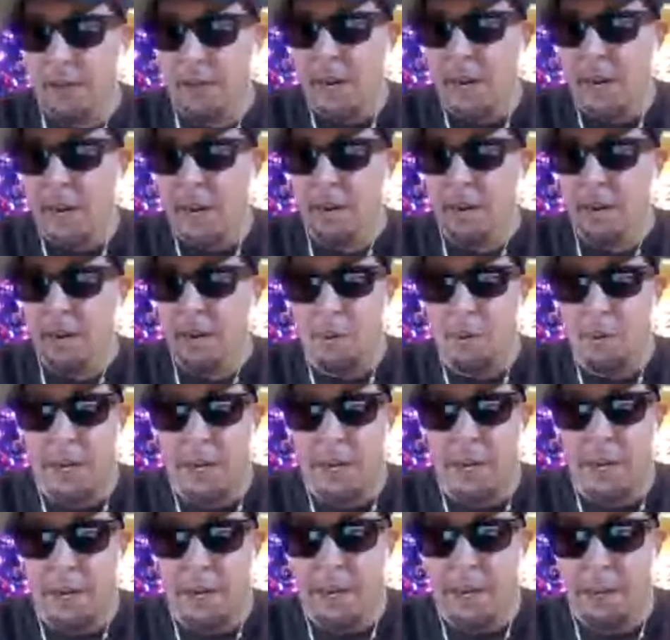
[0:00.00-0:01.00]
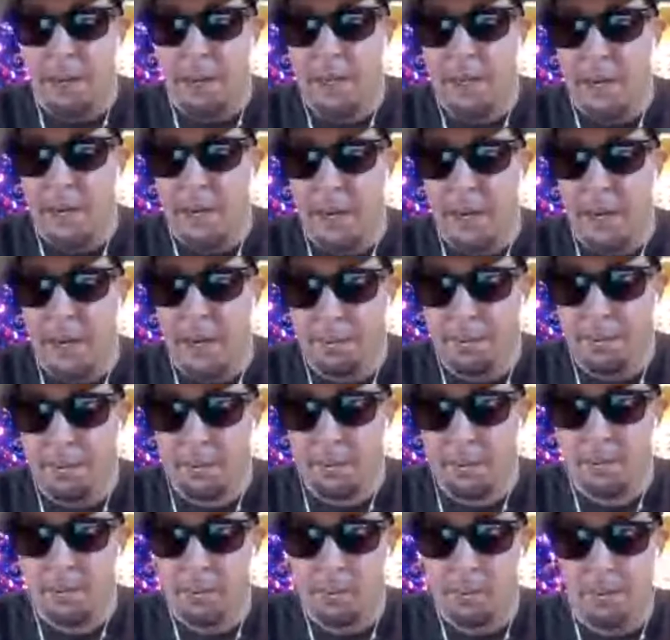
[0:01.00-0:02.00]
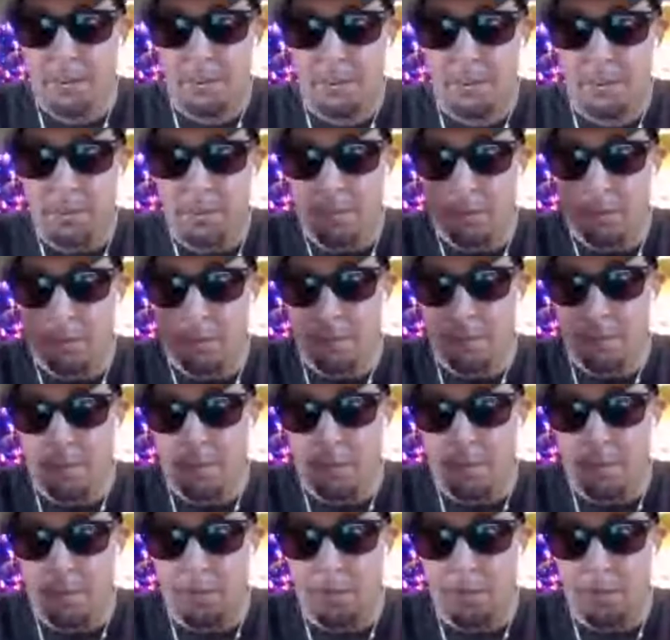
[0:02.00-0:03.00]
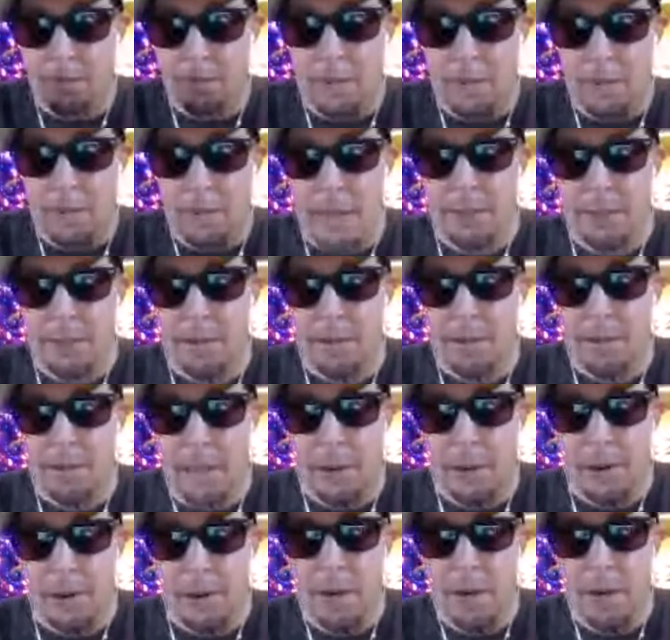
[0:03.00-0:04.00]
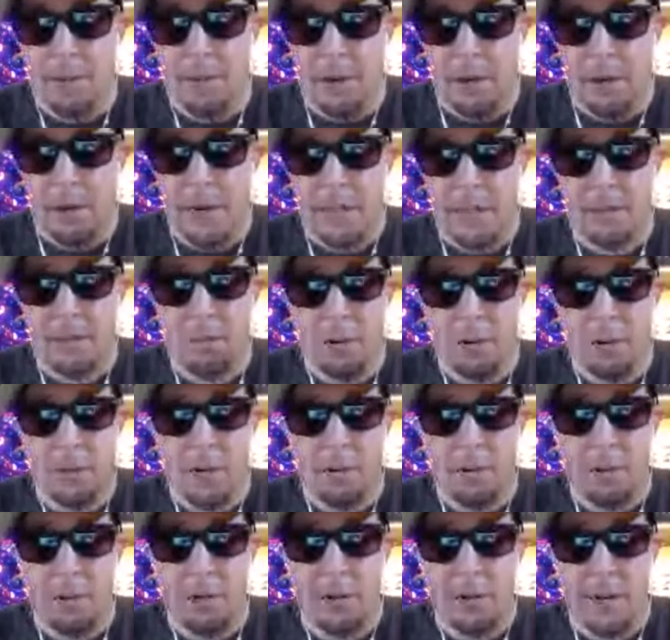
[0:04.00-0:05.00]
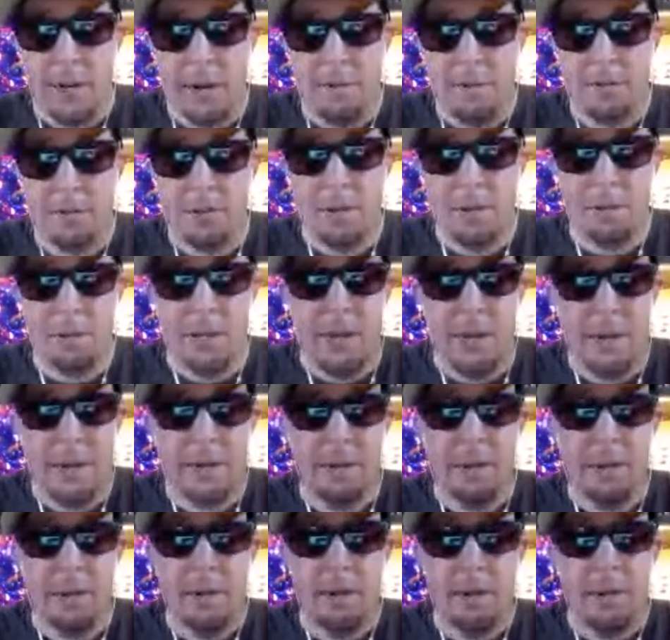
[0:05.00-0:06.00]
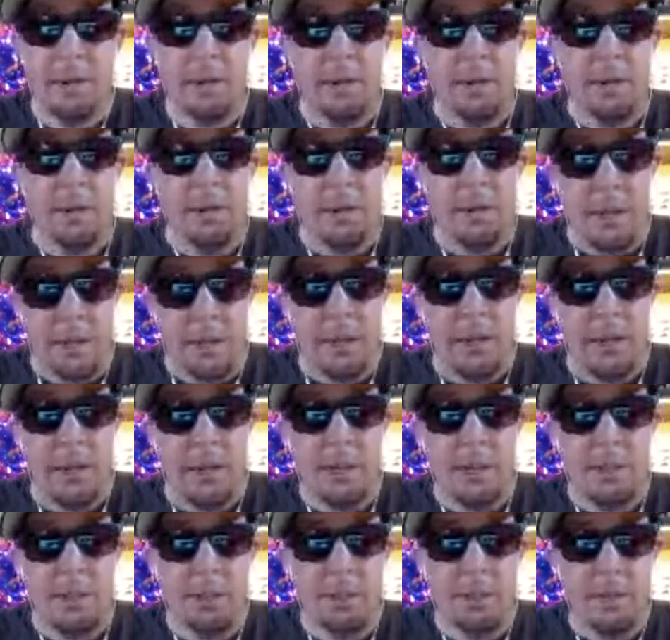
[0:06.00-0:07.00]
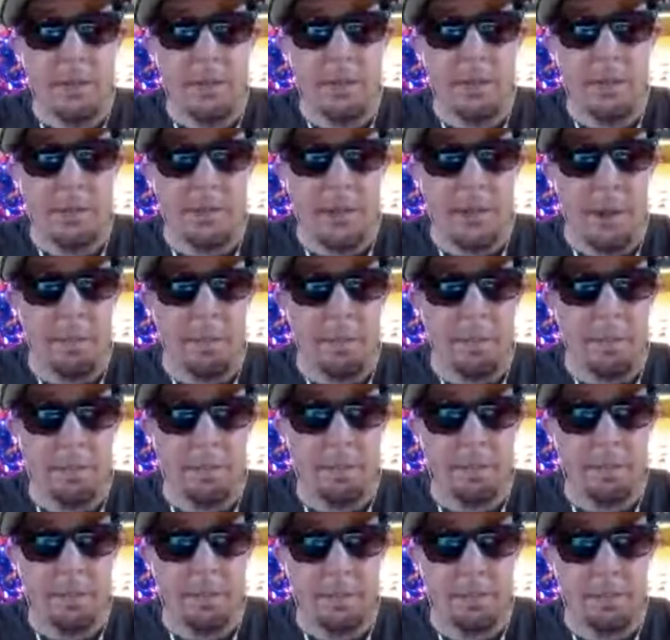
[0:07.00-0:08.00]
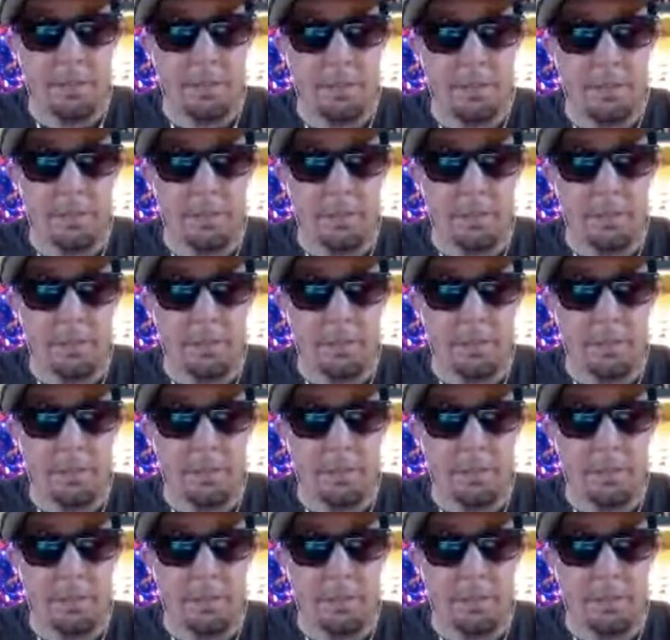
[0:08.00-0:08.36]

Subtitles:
And appreciate everybody hanging out today. At letter F, letter S, the word double letter A, FSAA. Thank you guys. See you next time.